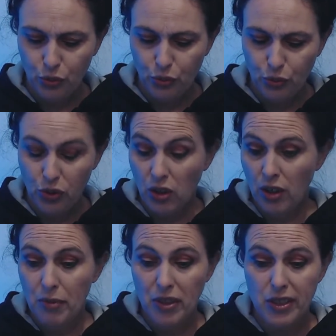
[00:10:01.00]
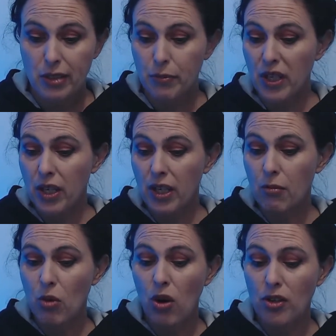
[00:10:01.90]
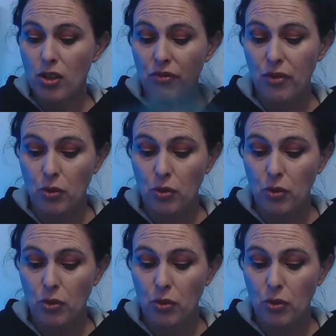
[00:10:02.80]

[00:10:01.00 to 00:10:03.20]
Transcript: You're going to be speaking your mind. I feel